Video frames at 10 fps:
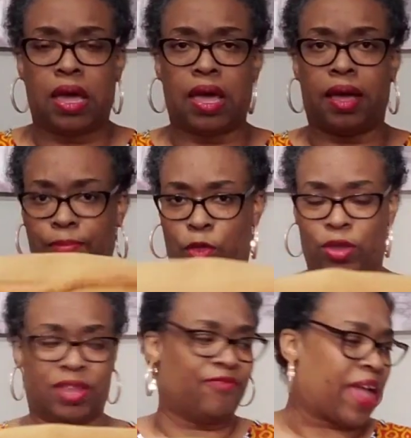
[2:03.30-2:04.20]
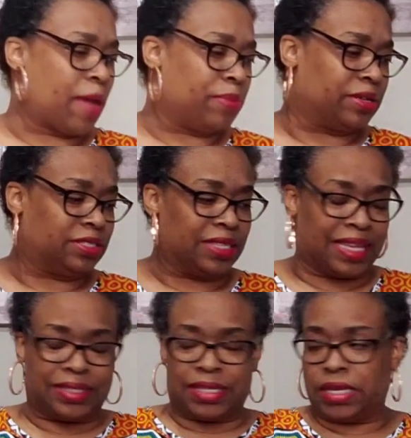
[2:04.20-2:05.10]
on the fabric. So
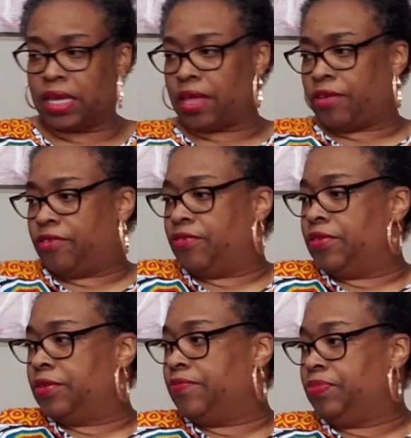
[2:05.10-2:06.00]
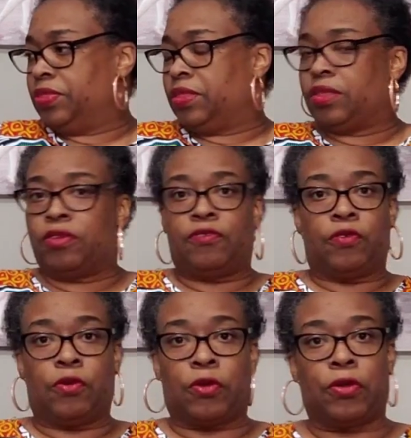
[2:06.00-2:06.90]
that's enough
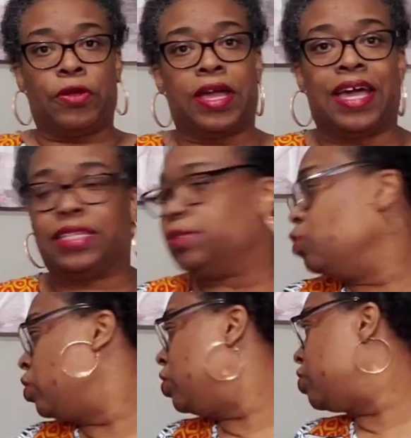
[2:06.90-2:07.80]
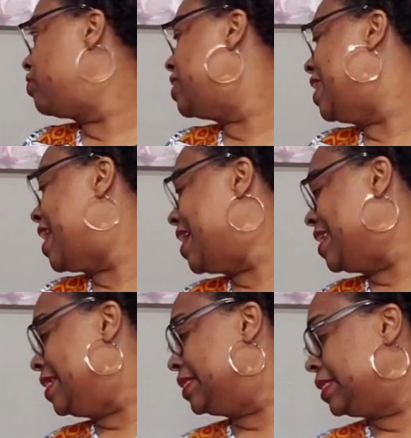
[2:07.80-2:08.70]
for us more girthy
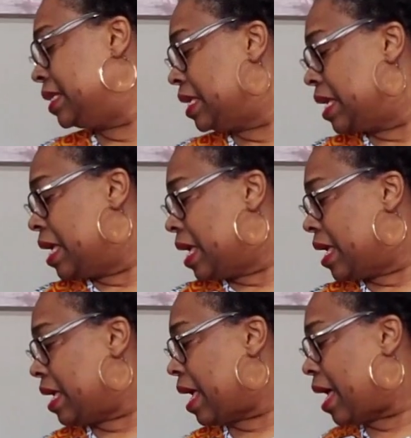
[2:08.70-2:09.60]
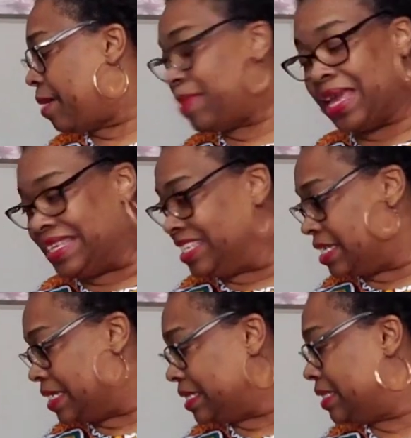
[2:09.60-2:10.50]
ladies and
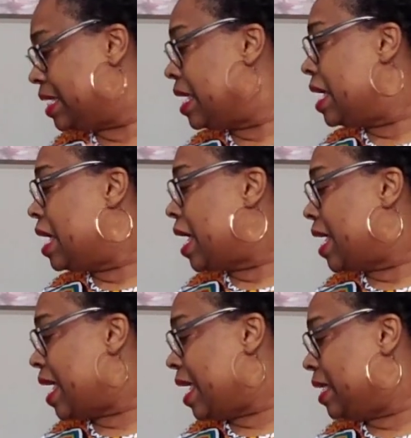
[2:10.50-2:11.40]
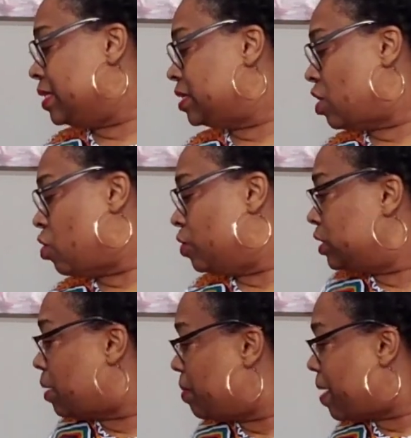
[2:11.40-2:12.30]
gents. And so
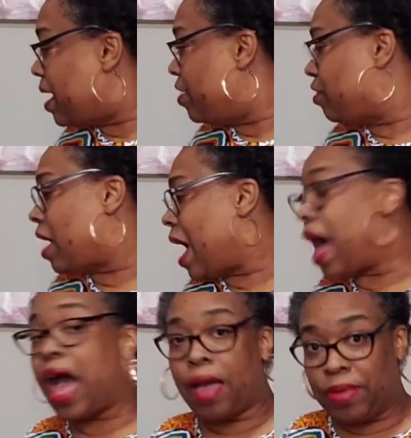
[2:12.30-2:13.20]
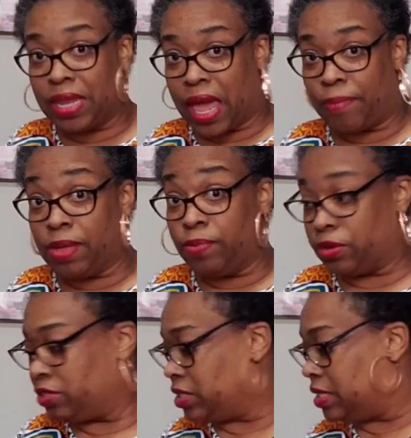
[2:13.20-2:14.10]
some of my other Hobby Lobby
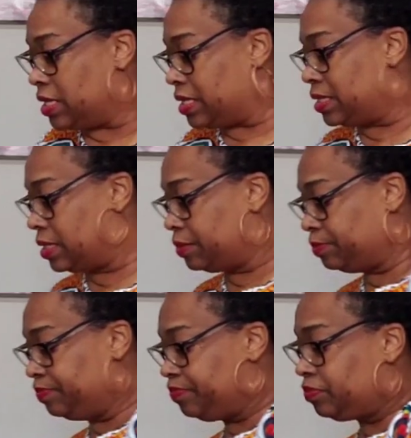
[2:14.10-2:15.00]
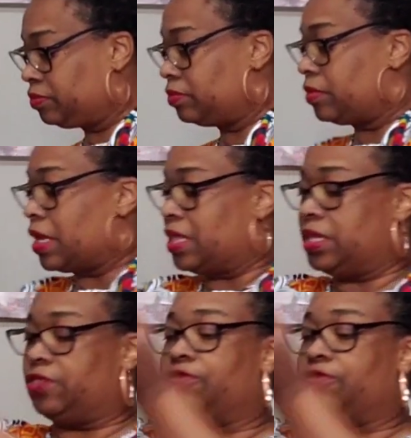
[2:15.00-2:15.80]
purchases, this